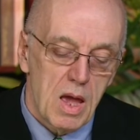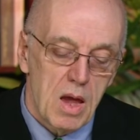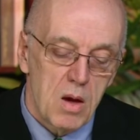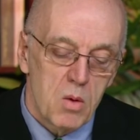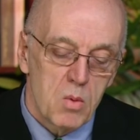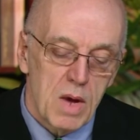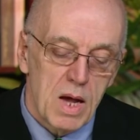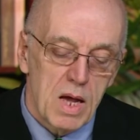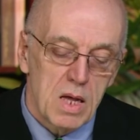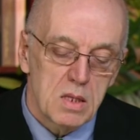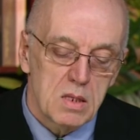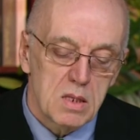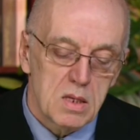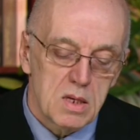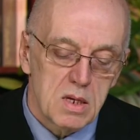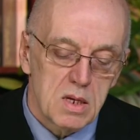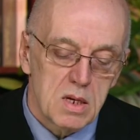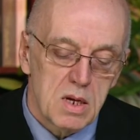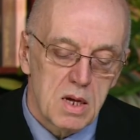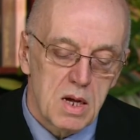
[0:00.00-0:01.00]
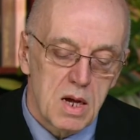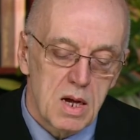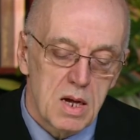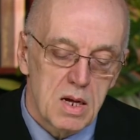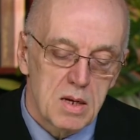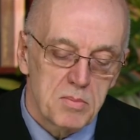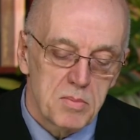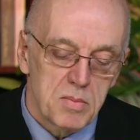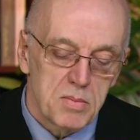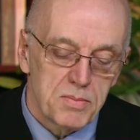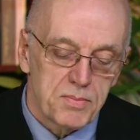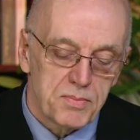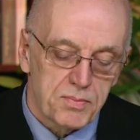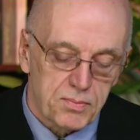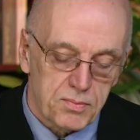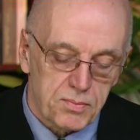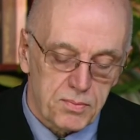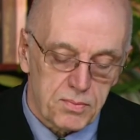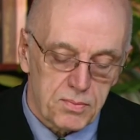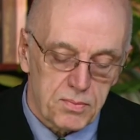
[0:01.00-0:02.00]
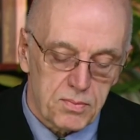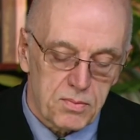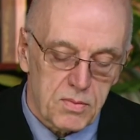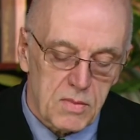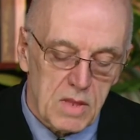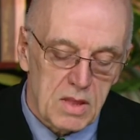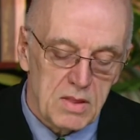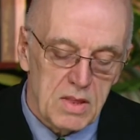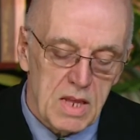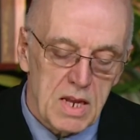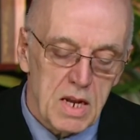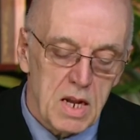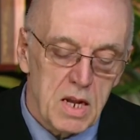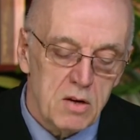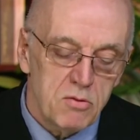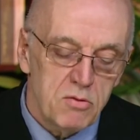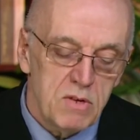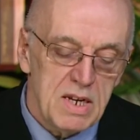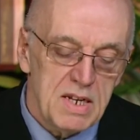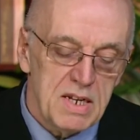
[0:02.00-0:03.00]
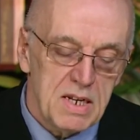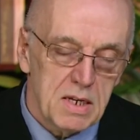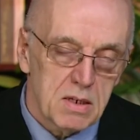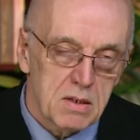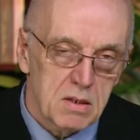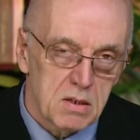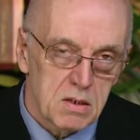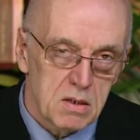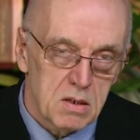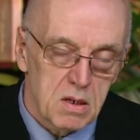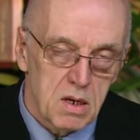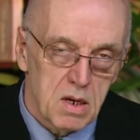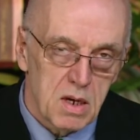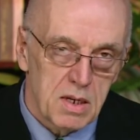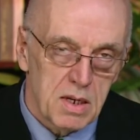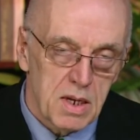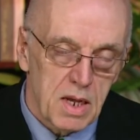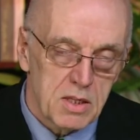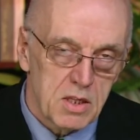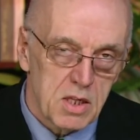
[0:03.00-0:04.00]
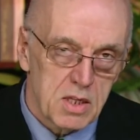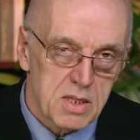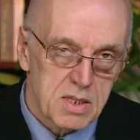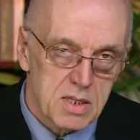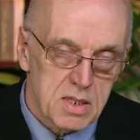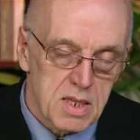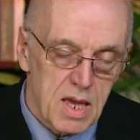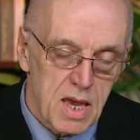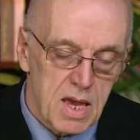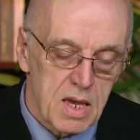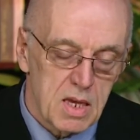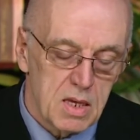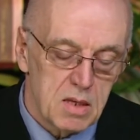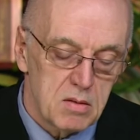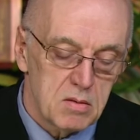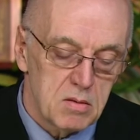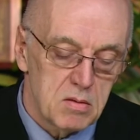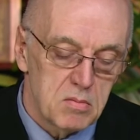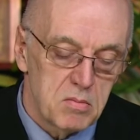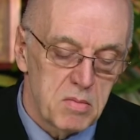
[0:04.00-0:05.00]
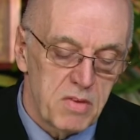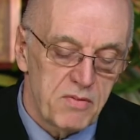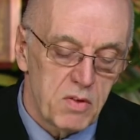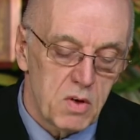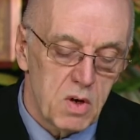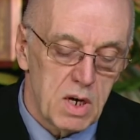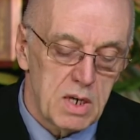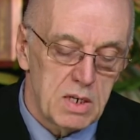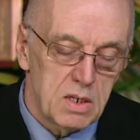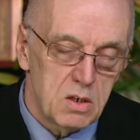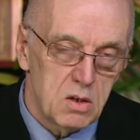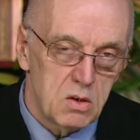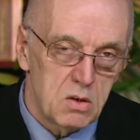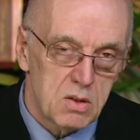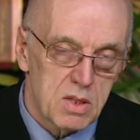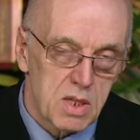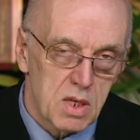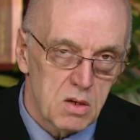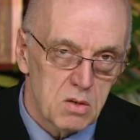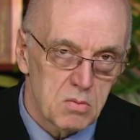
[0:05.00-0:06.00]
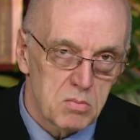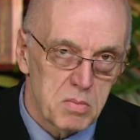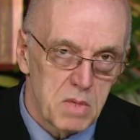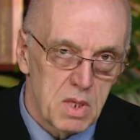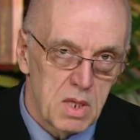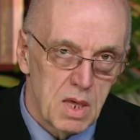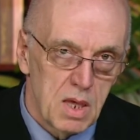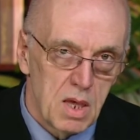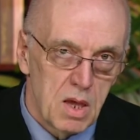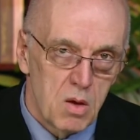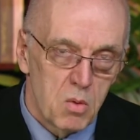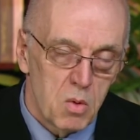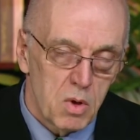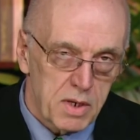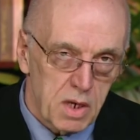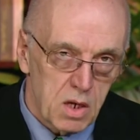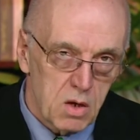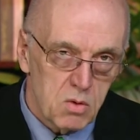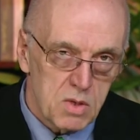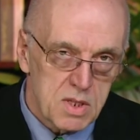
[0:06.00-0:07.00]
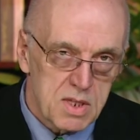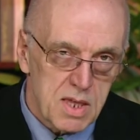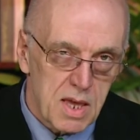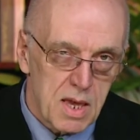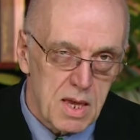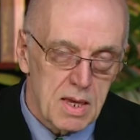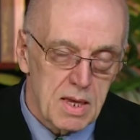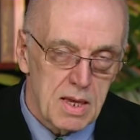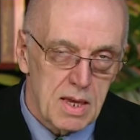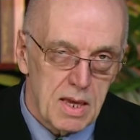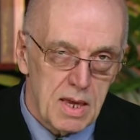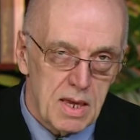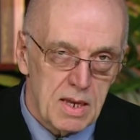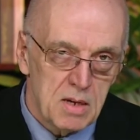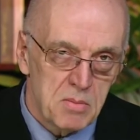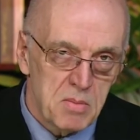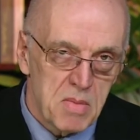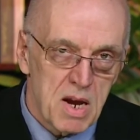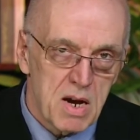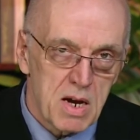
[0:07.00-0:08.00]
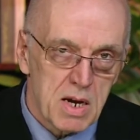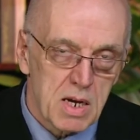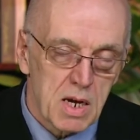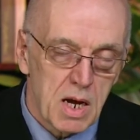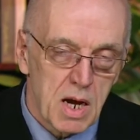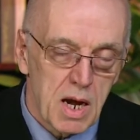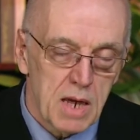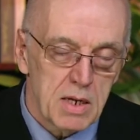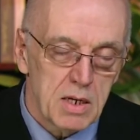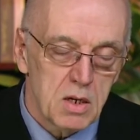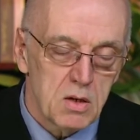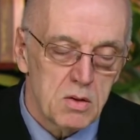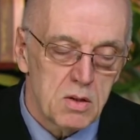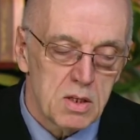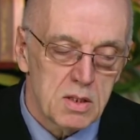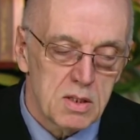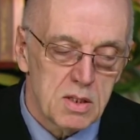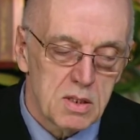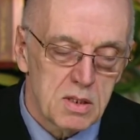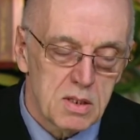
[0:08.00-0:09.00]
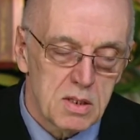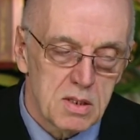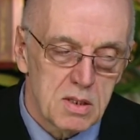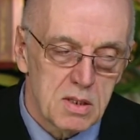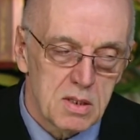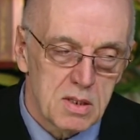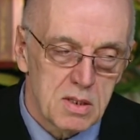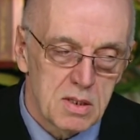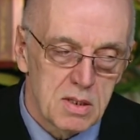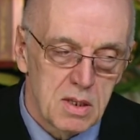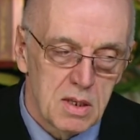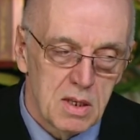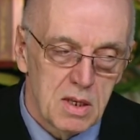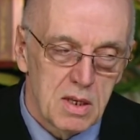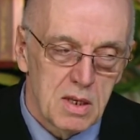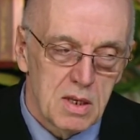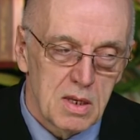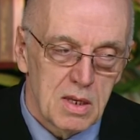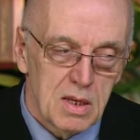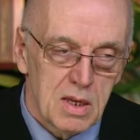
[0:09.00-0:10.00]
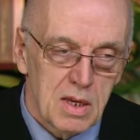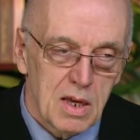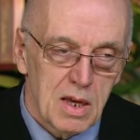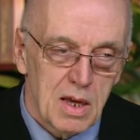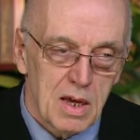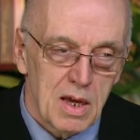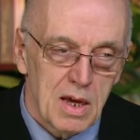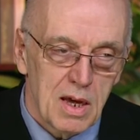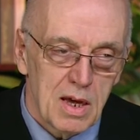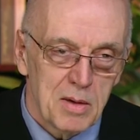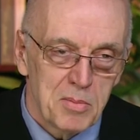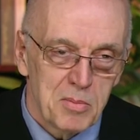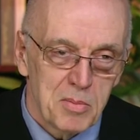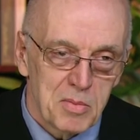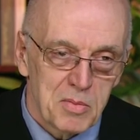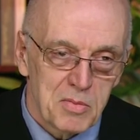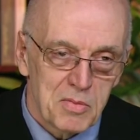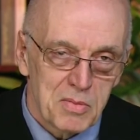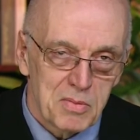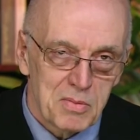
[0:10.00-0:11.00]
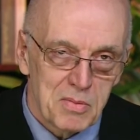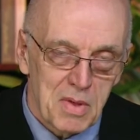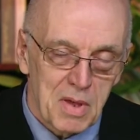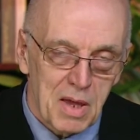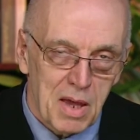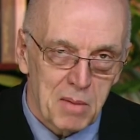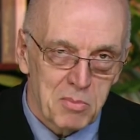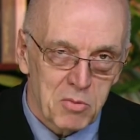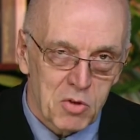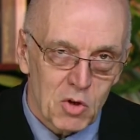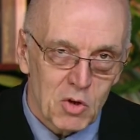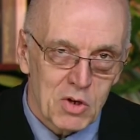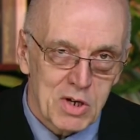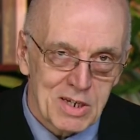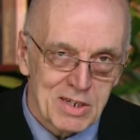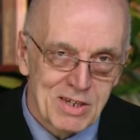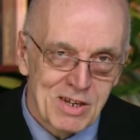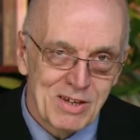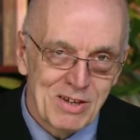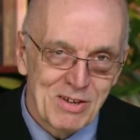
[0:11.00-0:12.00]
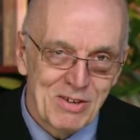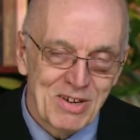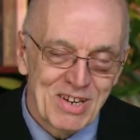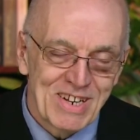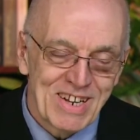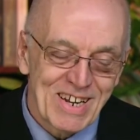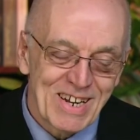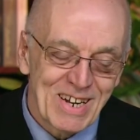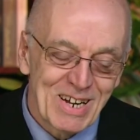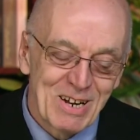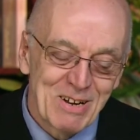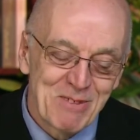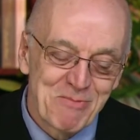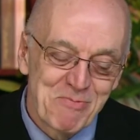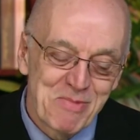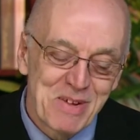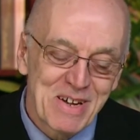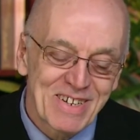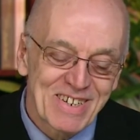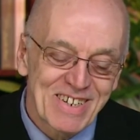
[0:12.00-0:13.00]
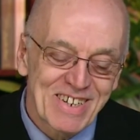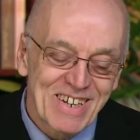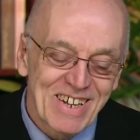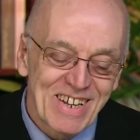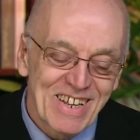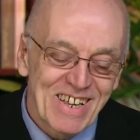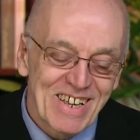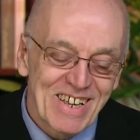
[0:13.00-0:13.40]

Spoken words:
Well, then I'll read it. And I'll just say, before I do so, what I always say in America, I know that I'm talking to you in England, but